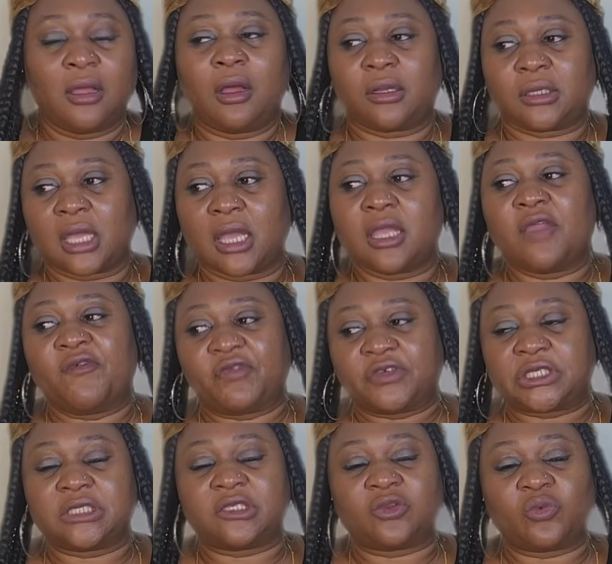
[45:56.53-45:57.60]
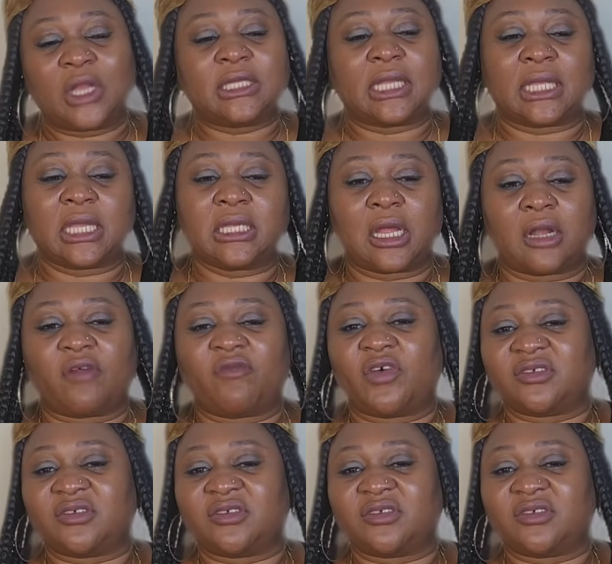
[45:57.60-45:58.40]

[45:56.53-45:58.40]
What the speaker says: Okay, if she's the one taking care of